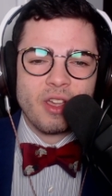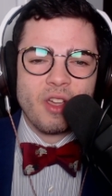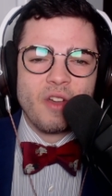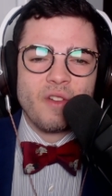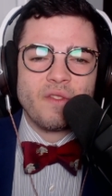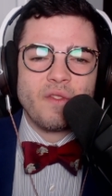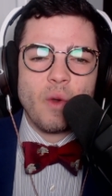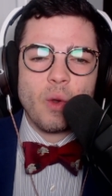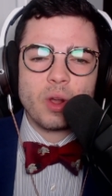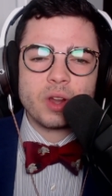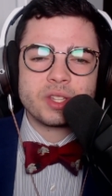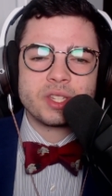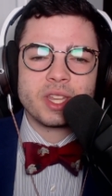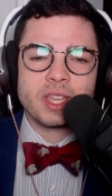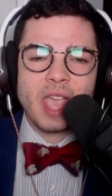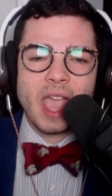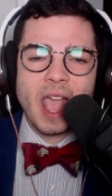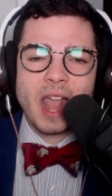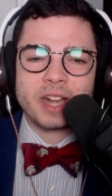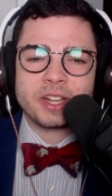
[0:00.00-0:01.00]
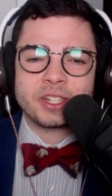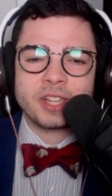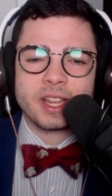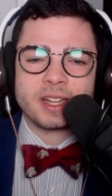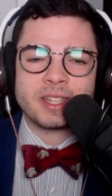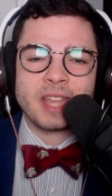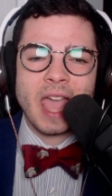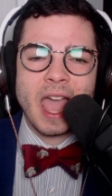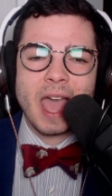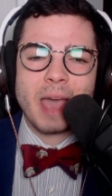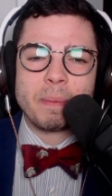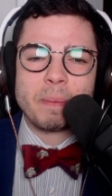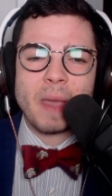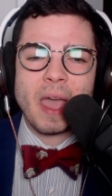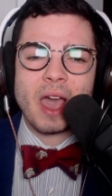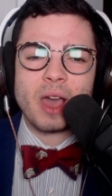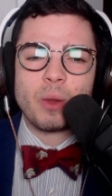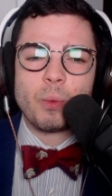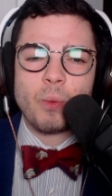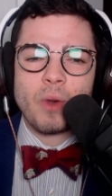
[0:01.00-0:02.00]
forcing Edge to tap
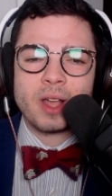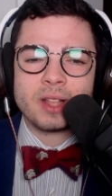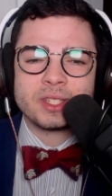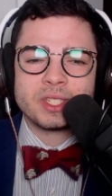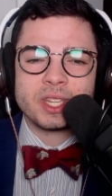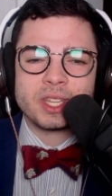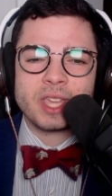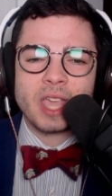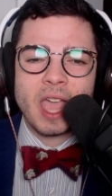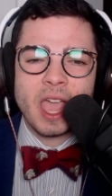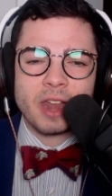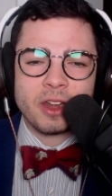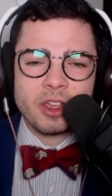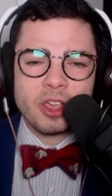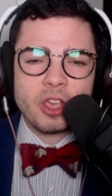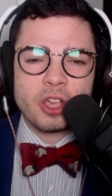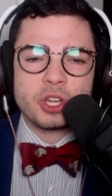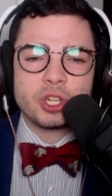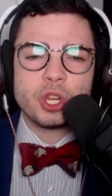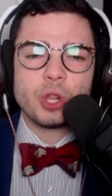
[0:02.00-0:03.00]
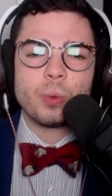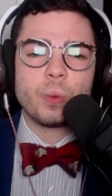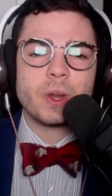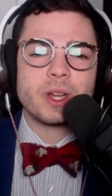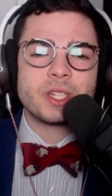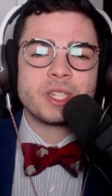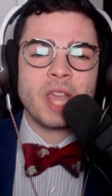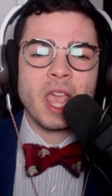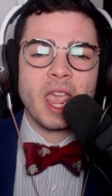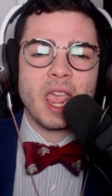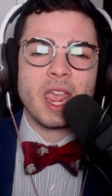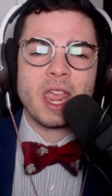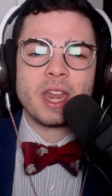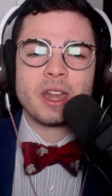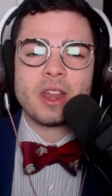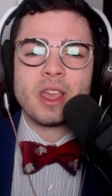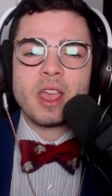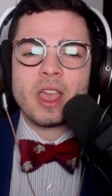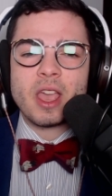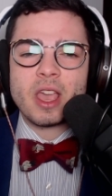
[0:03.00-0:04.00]
out once again to retain
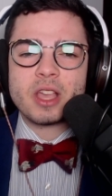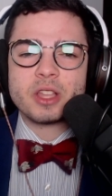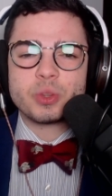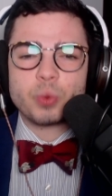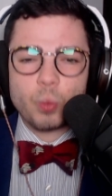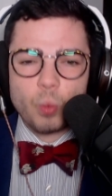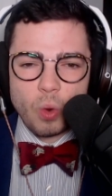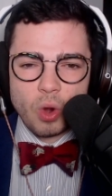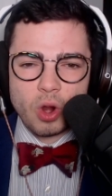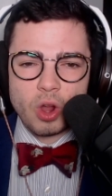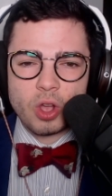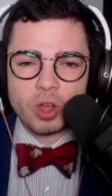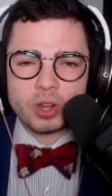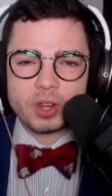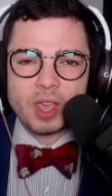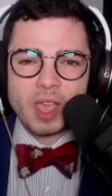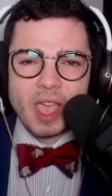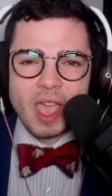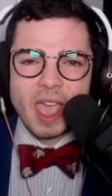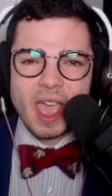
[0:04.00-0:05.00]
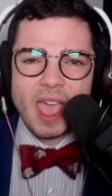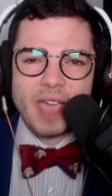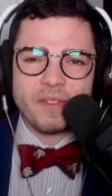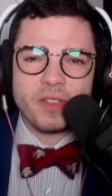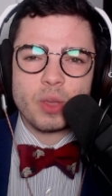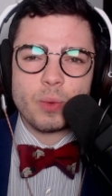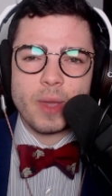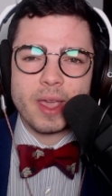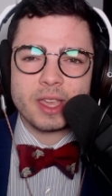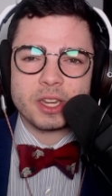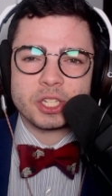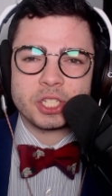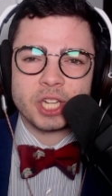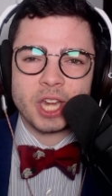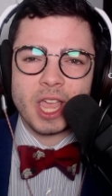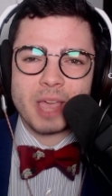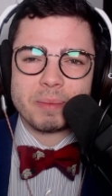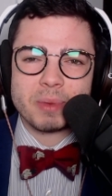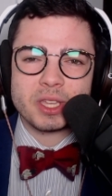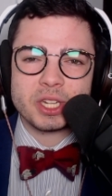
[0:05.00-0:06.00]
his World Heavyweight
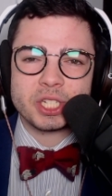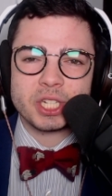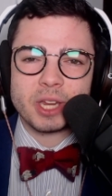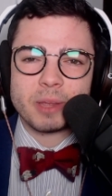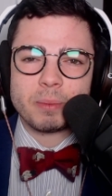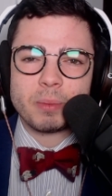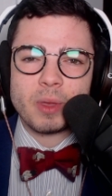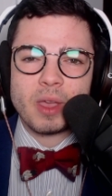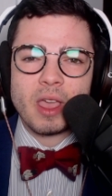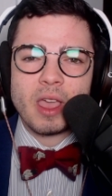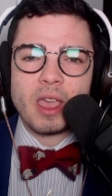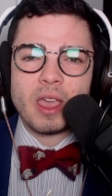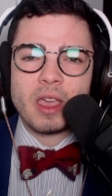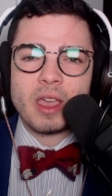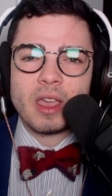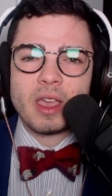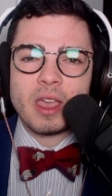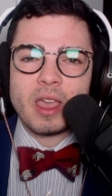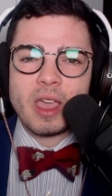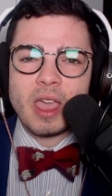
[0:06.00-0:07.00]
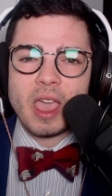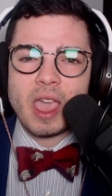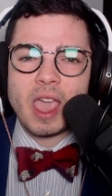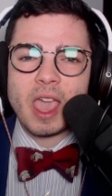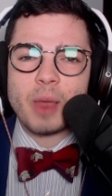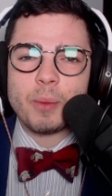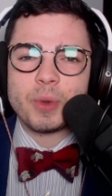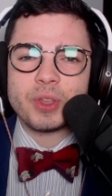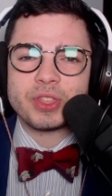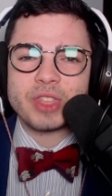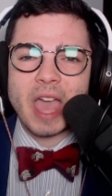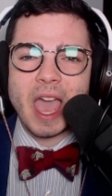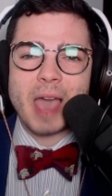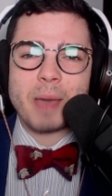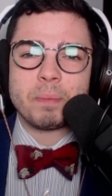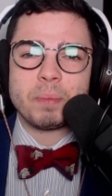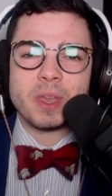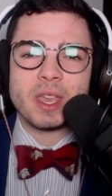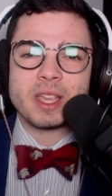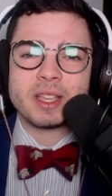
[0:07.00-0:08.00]
Championship. And with that
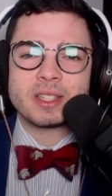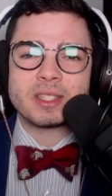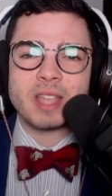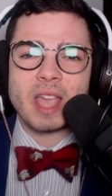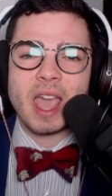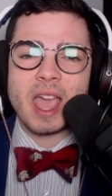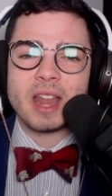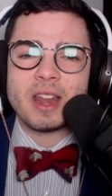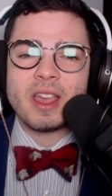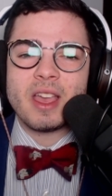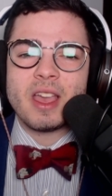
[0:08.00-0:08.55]
being said,